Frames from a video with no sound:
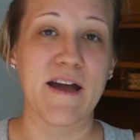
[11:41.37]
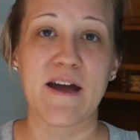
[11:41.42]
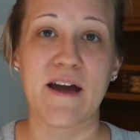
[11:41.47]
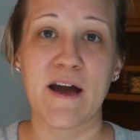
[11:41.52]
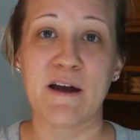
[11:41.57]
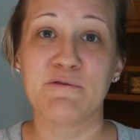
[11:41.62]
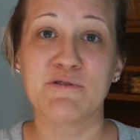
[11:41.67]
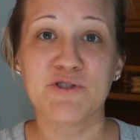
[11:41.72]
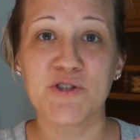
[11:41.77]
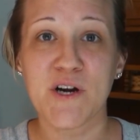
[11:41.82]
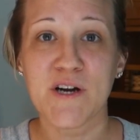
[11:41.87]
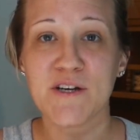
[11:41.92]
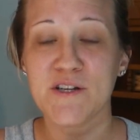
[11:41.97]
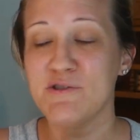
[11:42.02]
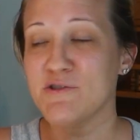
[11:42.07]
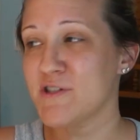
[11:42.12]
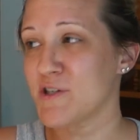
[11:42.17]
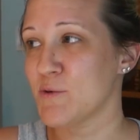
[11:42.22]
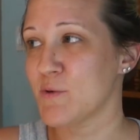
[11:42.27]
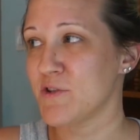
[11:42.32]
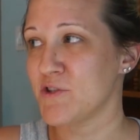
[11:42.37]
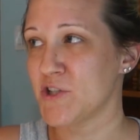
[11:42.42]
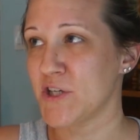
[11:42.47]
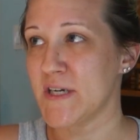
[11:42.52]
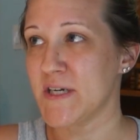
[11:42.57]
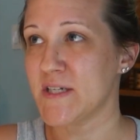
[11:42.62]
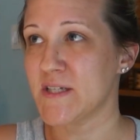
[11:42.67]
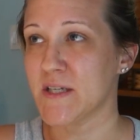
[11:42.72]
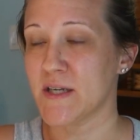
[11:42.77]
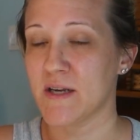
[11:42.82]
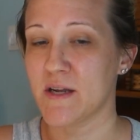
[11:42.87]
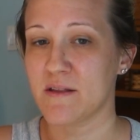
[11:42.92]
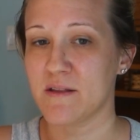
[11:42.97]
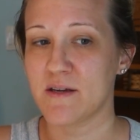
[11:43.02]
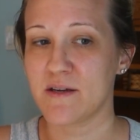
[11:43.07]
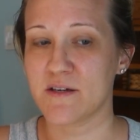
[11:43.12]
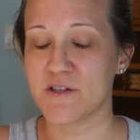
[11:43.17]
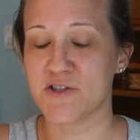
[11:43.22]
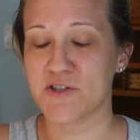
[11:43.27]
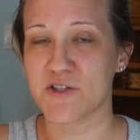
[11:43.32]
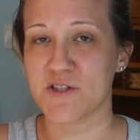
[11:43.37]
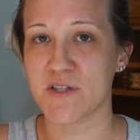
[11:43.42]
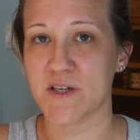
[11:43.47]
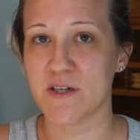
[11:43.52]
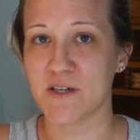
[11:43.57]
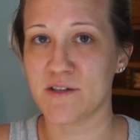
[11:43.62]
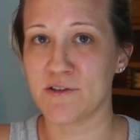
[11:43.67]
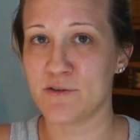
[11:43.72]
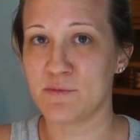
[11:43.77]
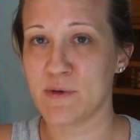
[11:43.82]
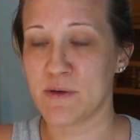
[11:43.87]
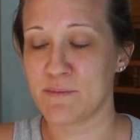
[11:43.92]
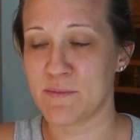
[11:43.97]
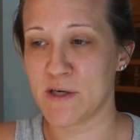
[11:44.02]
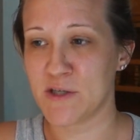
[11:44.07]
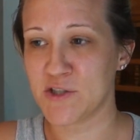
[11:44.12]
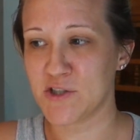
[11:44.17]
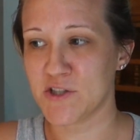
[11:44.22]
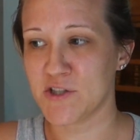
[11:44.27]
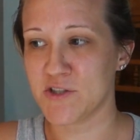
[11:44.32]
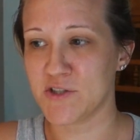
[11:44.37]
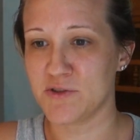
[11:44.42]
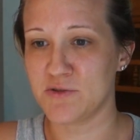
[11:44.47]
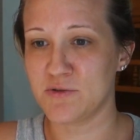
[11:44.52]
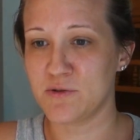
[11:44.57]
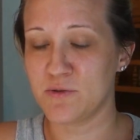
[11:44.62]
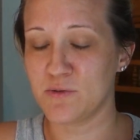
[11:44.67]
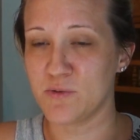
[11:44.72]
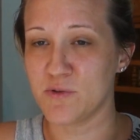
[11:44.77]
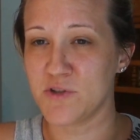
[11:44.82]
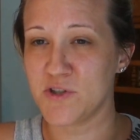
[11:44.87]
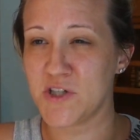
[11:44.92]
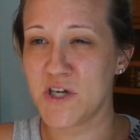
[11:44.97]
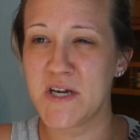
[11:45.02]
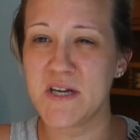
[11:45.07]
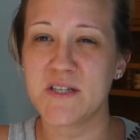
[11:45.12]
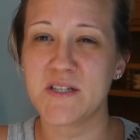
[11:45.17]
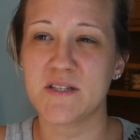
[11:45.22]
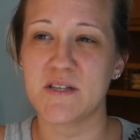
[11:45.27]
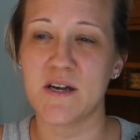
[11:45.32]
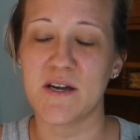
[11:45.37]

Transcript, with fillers: I was trying to use it with Chase, and I think it's just like a little bit much to do with Chase.